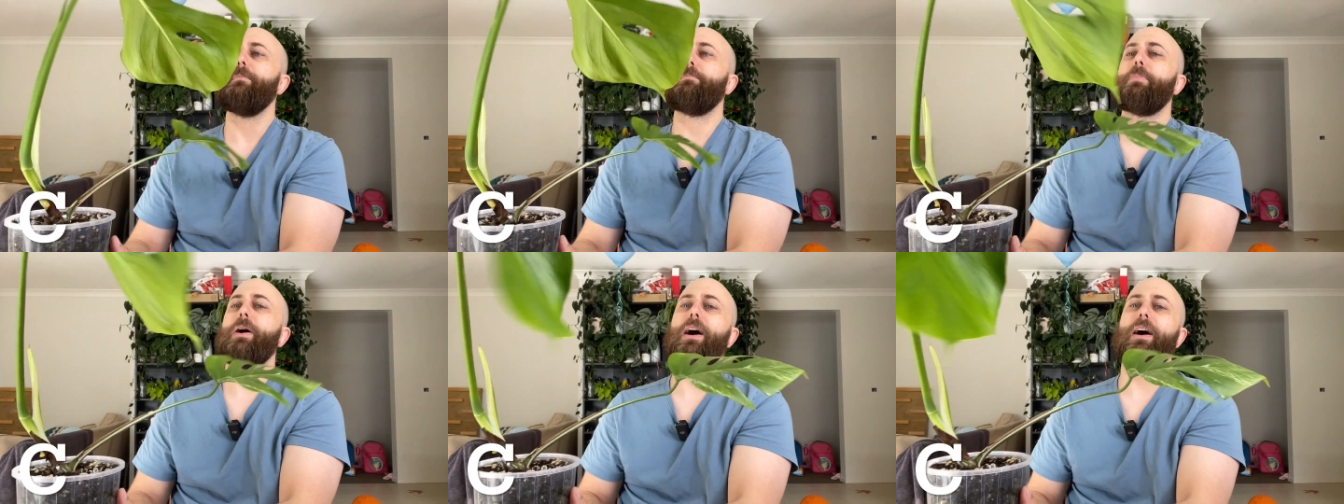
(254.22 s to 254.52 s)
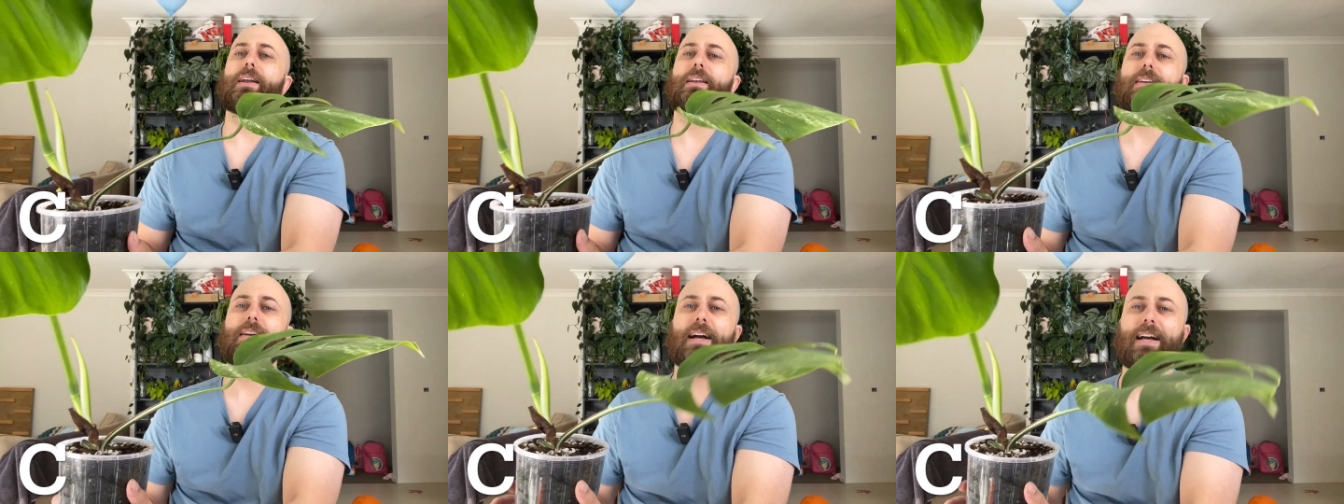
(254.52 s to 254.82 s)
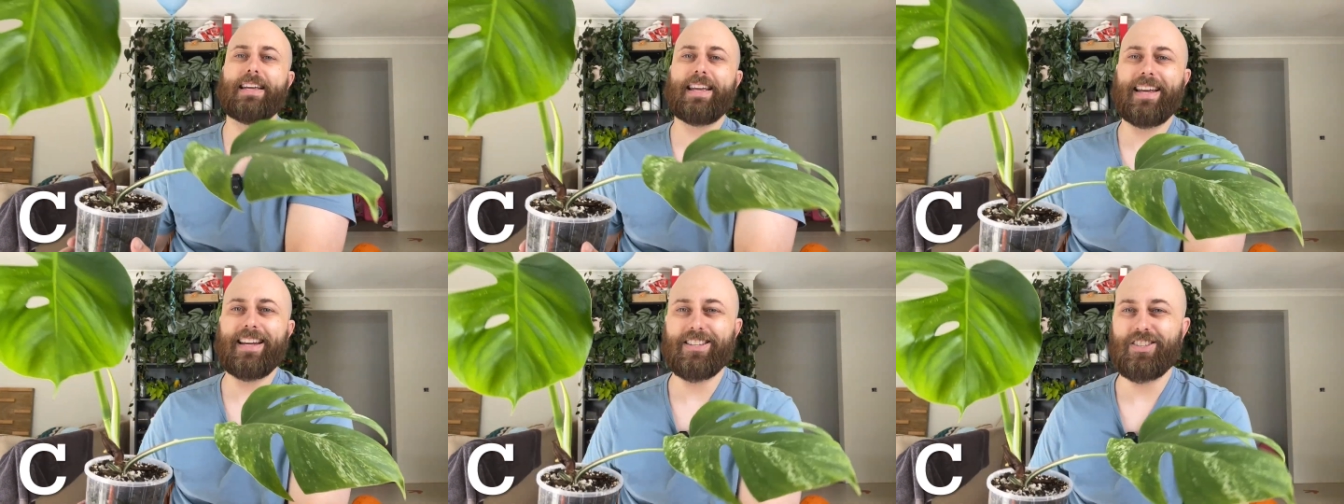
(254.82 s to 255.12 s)
But
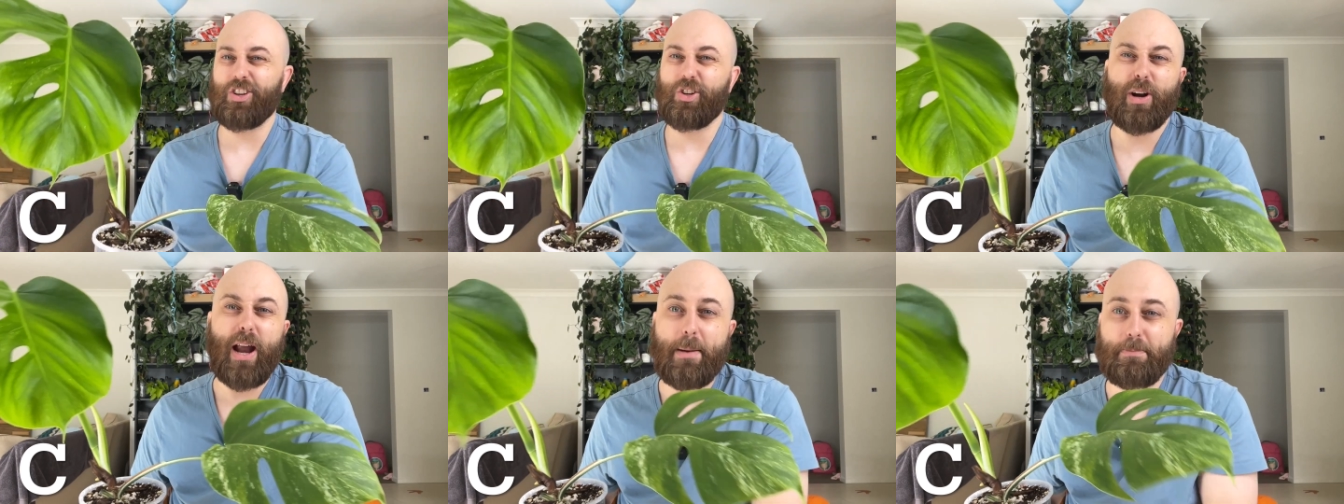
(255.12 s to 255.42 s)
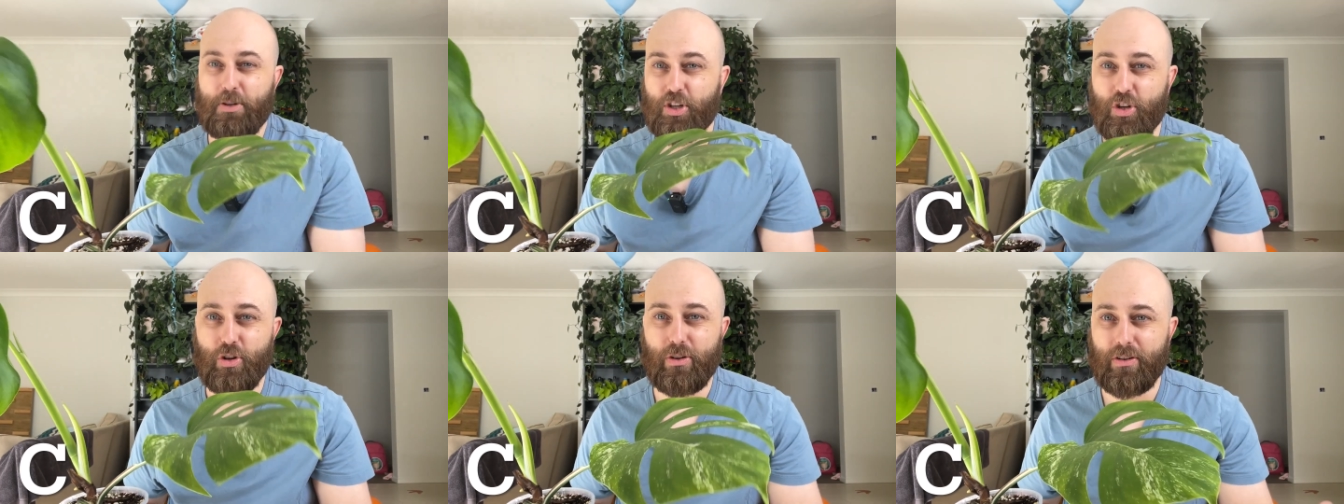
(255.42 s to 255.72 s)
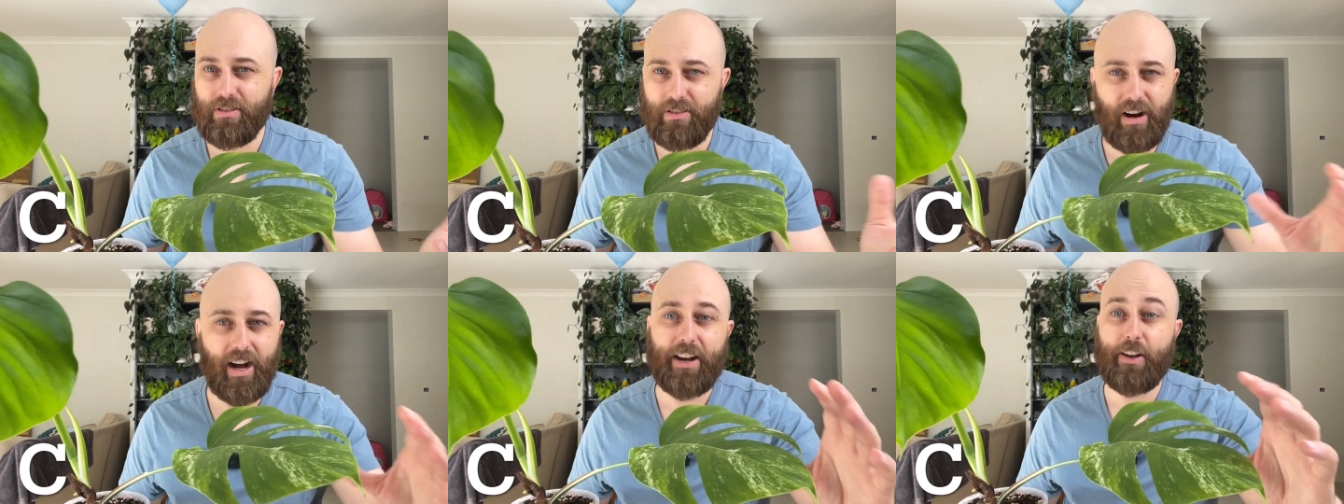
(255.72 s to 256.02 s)
again, it's a crapshoot.
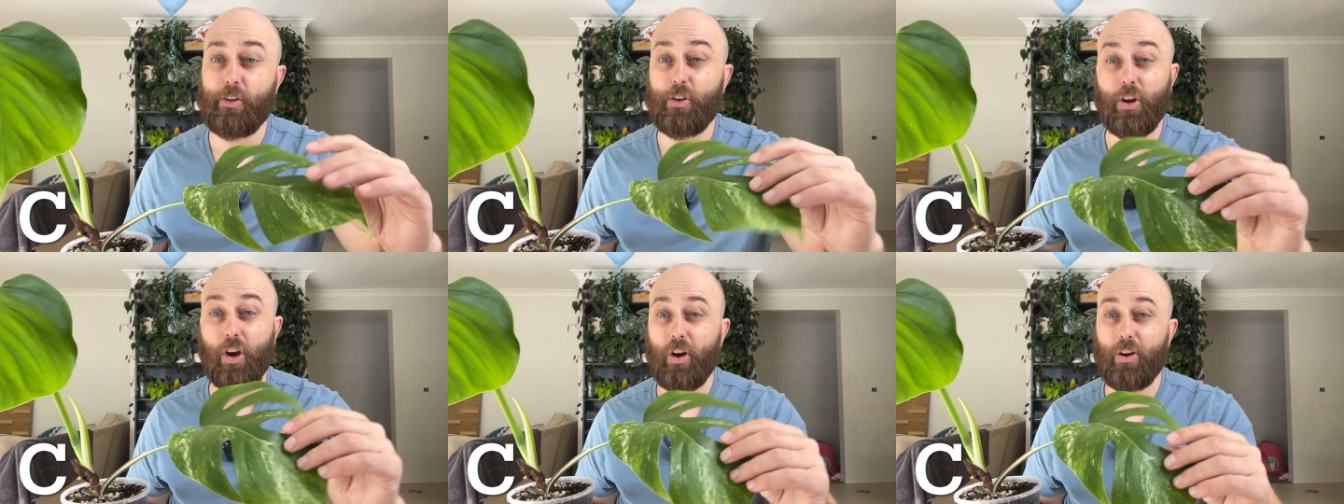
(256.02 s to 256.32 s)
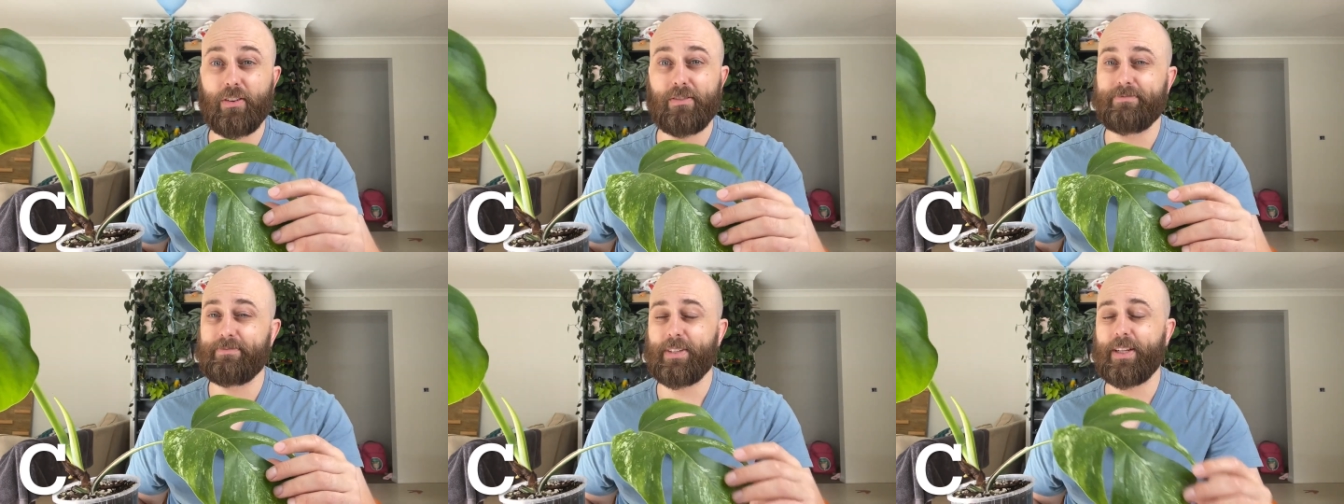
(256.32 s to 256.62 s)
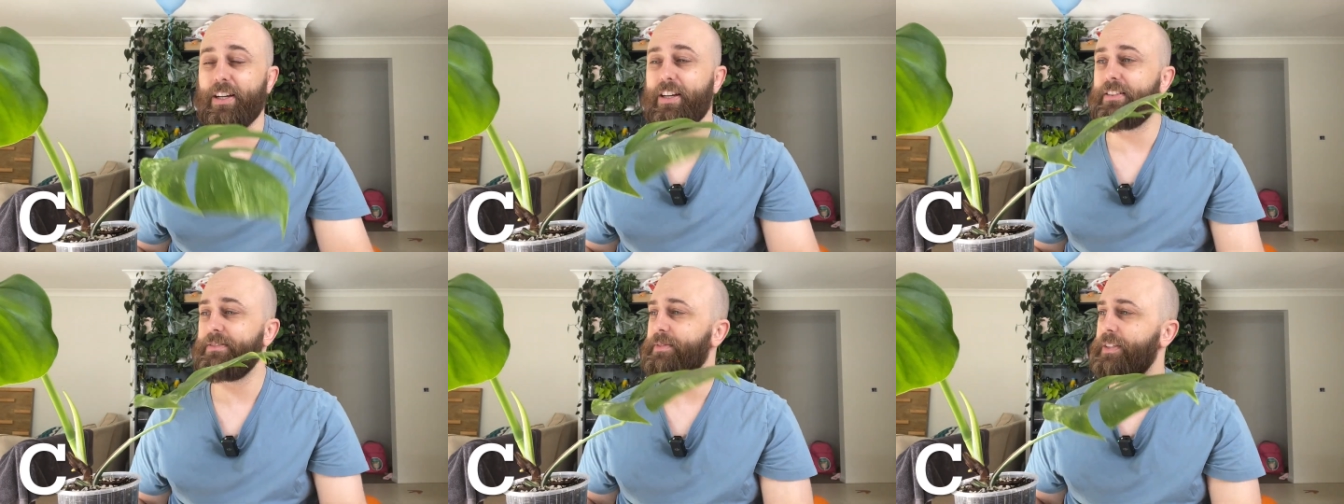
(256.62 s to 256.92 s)
I don't know,
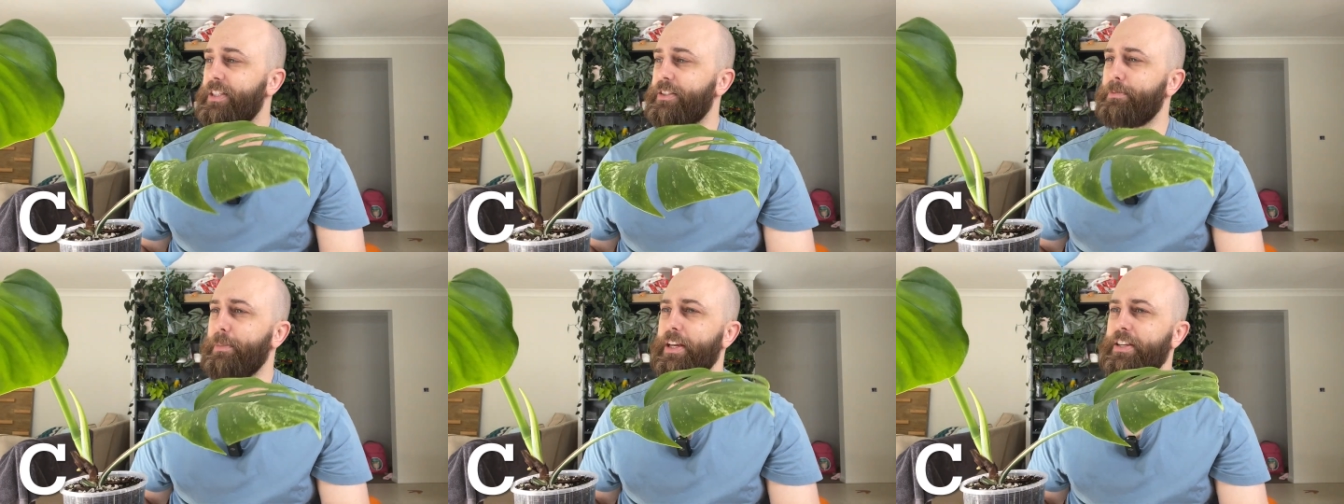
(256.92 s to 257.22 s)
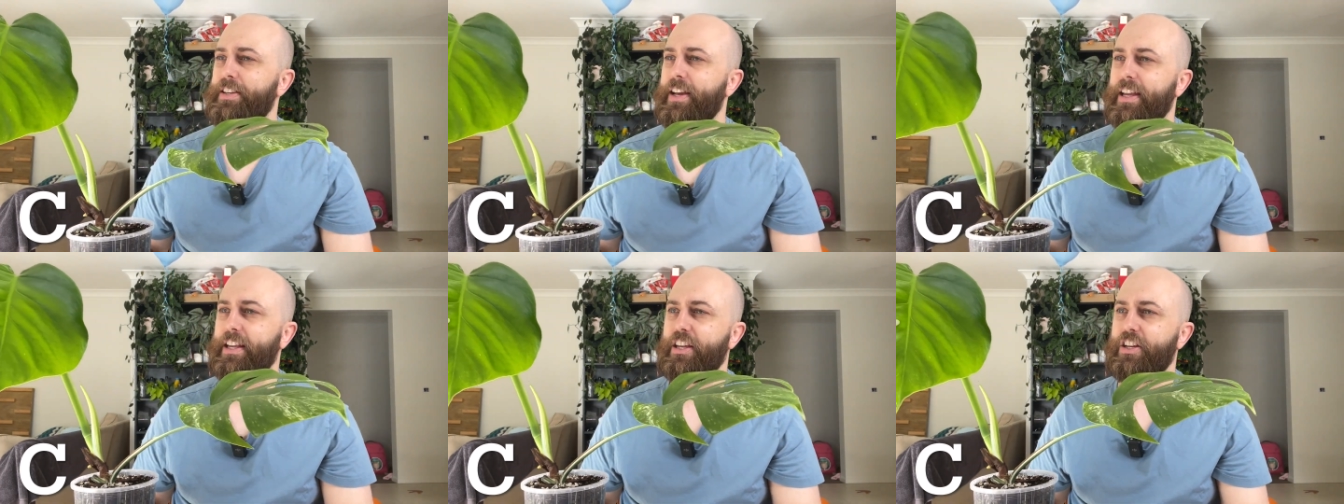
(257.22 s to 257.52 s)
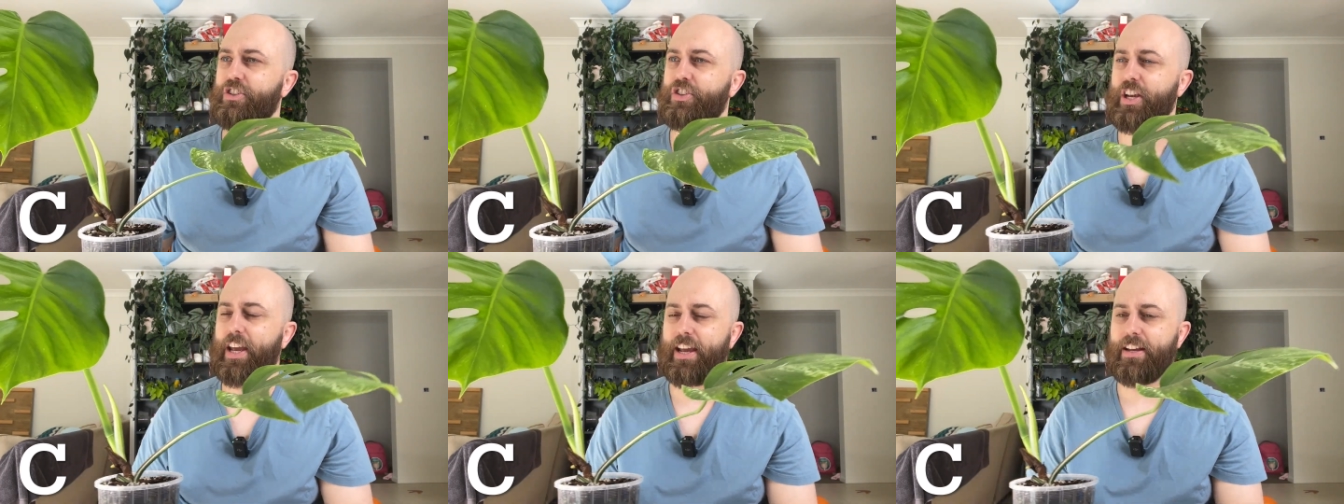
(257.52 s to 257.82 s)
it's me taking
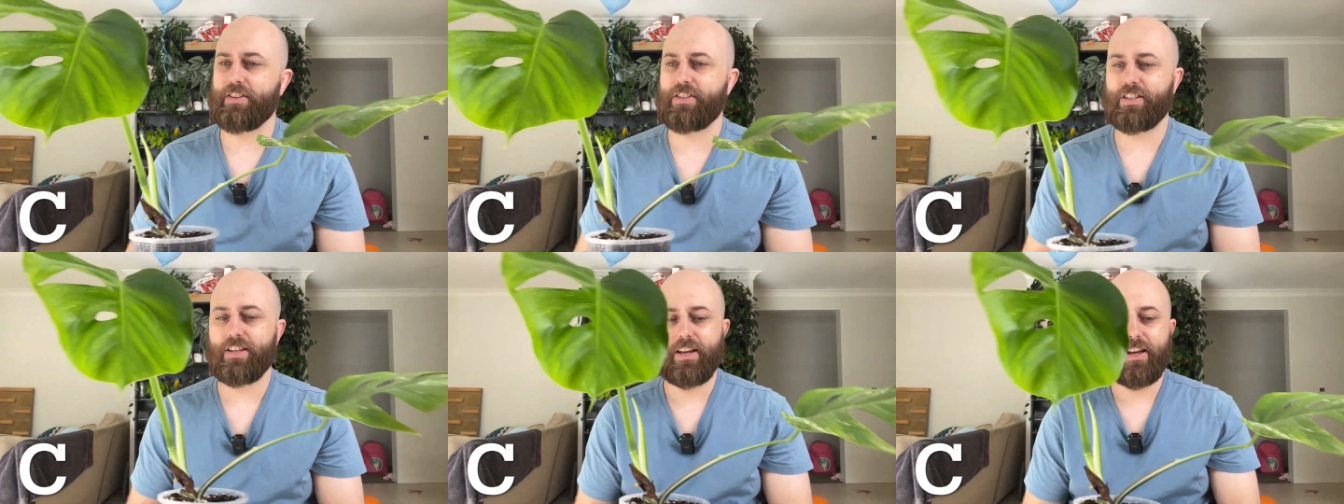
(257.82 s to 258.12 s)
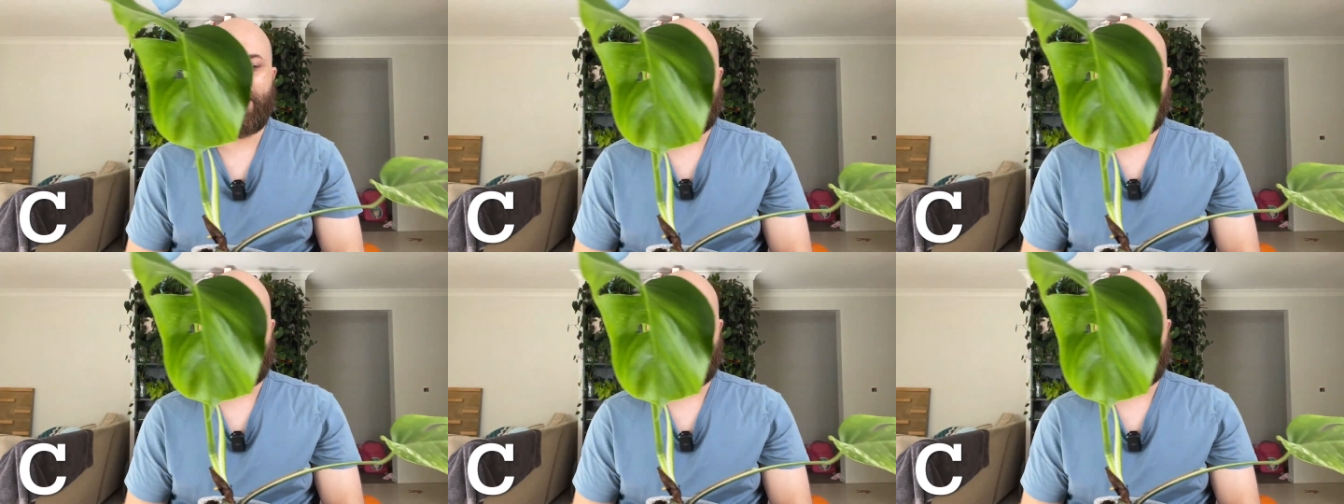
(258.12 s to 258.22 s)
a chance.